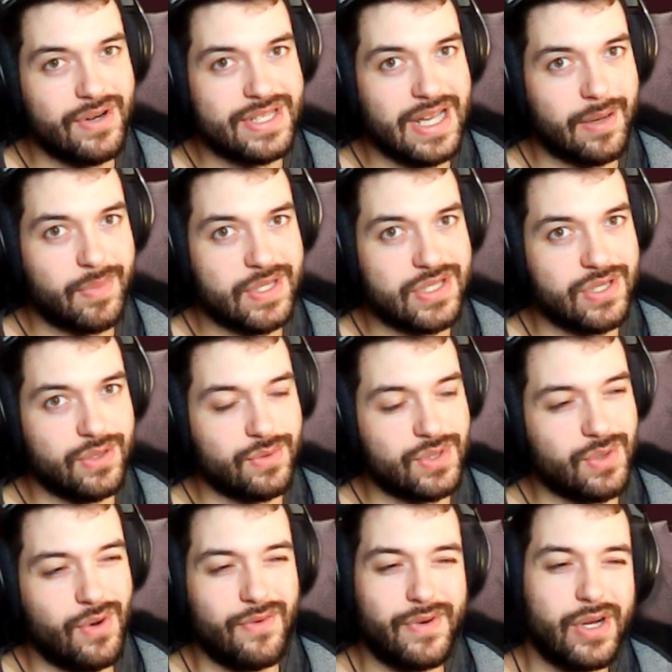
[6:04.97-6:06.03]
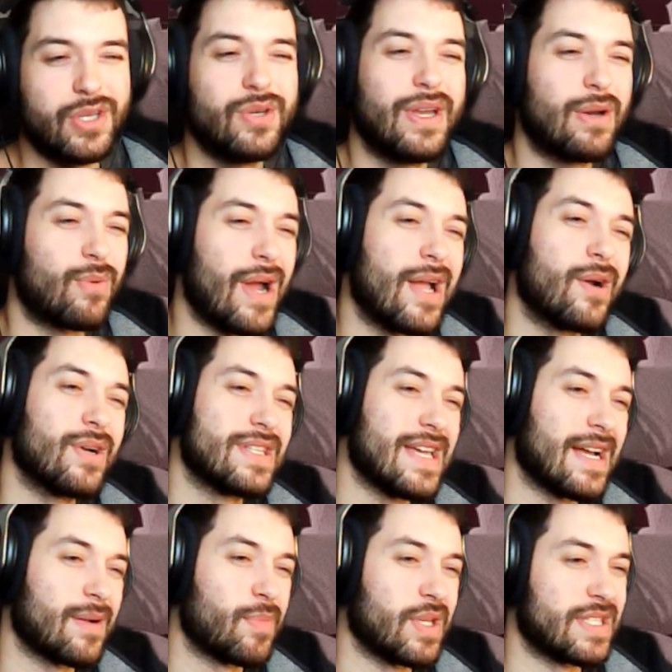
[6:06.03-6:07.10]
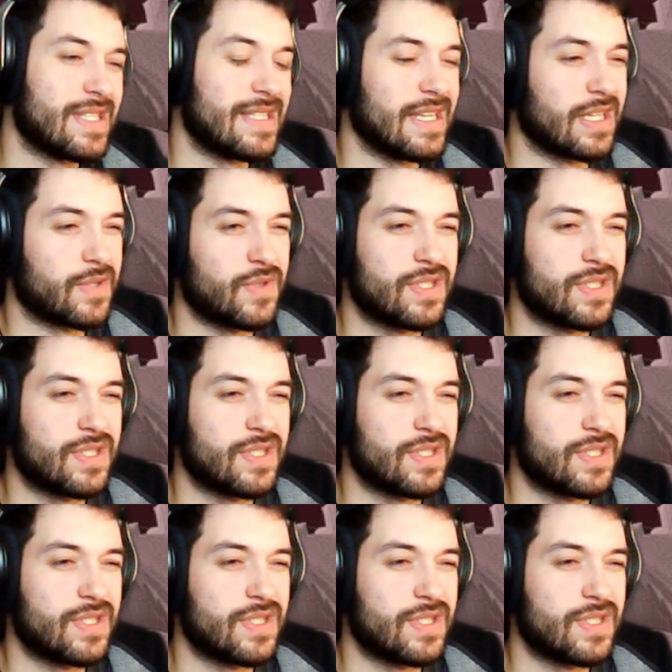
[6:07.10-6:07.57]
Attack +2. So overall you get Rider Attack +6.